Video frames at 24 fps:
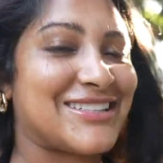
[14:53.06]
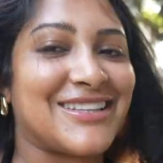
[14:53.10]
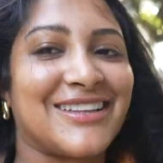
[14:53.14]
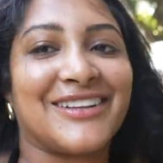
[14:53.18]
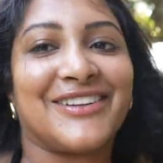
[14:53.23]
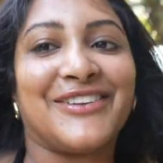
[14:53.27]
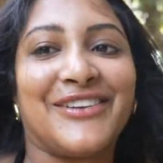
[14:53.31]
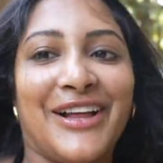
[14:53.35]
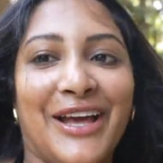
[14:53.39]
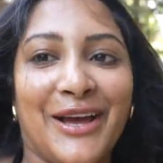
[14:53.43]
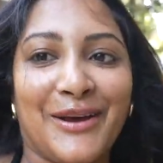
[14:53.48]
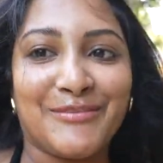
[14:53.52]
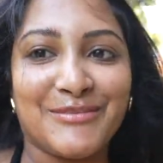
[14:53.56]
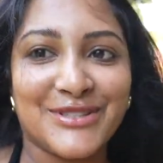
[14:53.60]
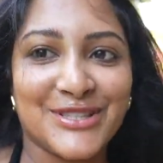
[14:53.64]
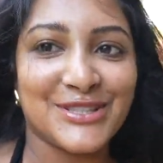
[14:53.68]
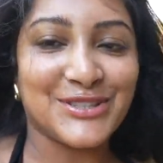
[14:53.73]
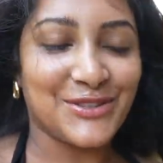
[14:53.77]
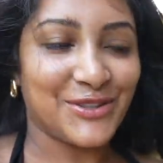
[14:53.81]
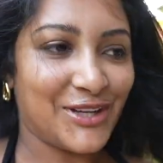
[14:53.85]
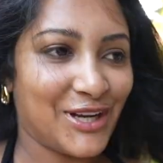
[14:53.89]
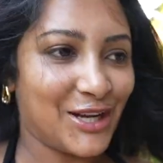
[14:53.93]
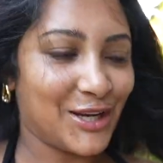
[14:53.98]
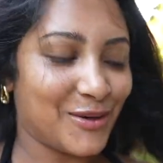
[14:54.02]
to the glam
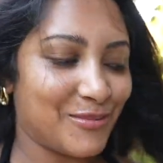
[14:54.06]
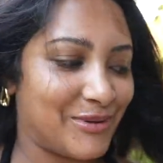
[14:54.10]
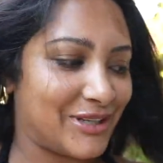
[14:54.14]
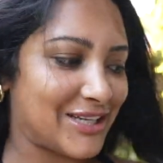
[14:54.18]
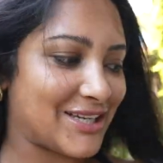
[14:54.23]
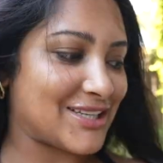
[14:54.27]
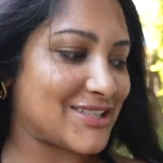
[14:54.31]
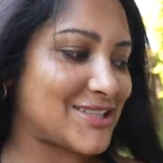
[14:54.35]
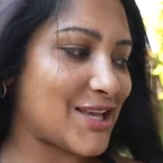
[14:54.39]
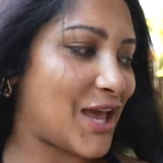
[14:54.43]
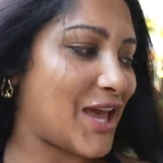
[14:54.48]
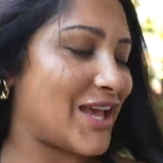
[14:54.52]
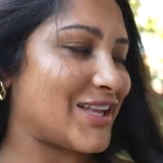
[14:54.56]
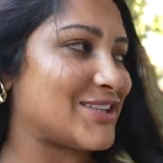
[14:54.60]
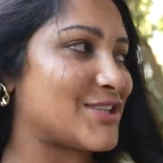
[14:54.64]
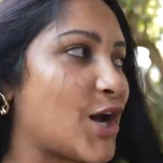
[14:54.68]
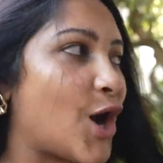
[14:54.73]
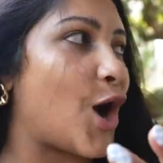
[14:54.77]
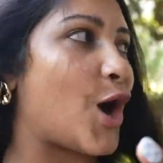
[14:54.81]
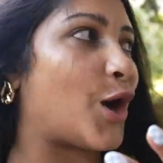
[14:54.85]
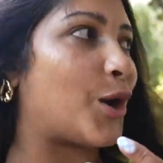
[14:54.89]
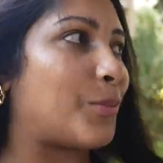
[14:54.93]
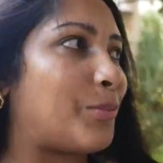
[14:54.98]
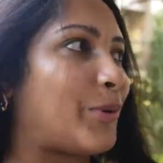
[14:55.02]
studio because
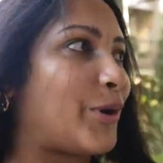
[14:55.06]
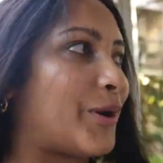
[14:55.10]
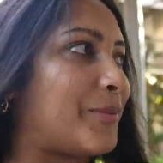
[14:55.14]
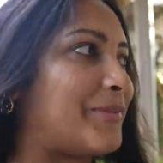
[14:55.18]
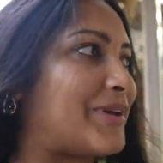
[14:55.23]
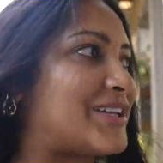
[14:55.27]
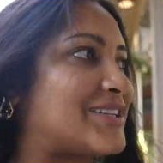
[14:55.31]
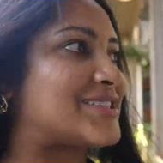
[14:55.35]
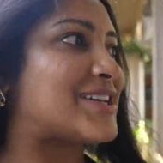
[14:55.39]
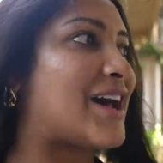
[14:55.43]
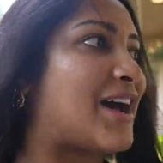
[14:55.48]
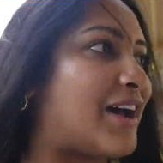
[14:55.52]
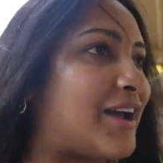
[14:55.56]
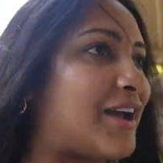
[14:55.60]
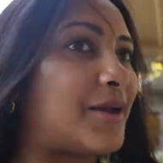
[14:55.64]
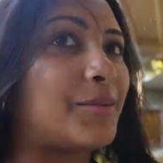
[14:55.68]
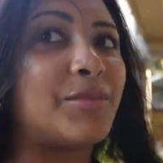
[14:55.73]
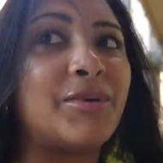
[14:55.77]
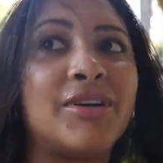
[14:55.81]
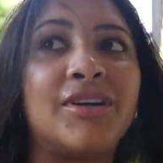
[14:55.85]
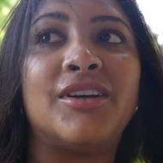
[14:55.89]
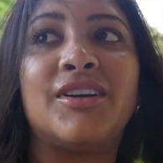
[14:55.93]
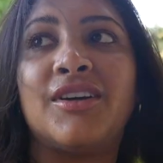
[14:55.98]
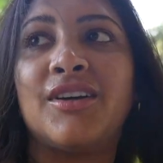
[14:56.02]
it's our appointment time.
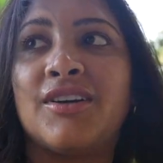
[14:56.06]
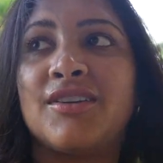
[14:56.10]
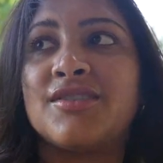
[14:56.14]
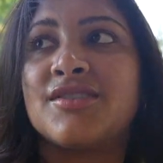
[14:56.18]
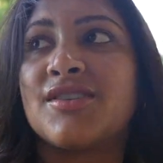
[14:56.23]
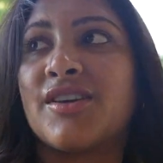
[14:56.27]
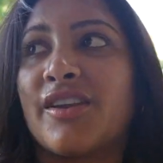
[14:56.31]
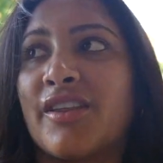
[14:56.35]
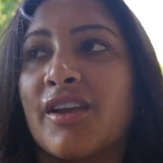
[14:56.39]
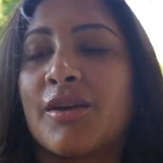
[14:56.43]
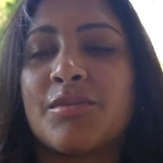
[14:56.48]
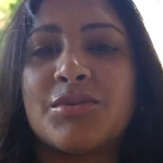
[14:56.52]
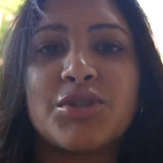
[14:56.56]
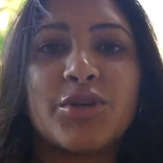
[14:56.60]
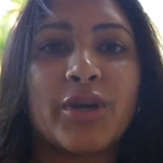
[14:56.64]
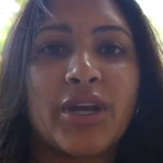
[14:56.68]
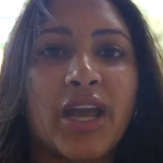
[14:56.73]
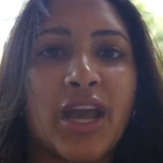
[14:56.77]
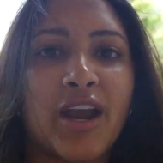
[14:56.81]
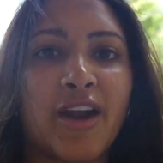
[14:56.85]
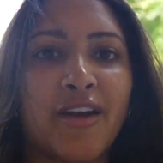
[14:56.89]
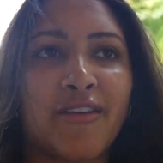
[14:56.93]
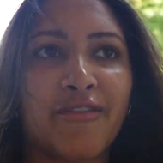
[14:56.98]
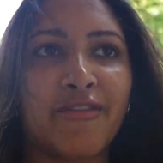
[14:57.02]
So I think I'm doing hair